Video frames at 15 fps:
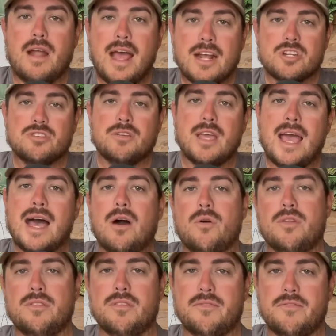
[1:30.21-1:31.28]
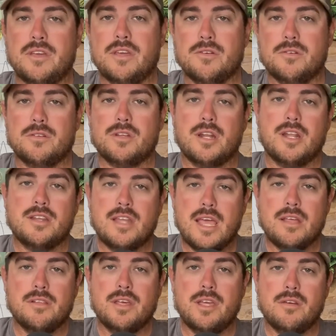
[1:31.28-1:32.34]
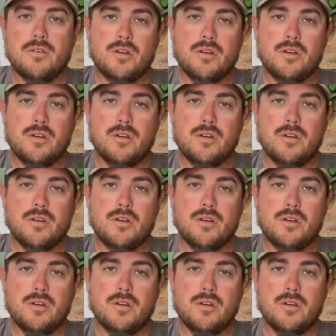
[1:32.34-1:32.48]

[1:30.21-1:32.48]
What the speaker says: actually out in the field on a daily,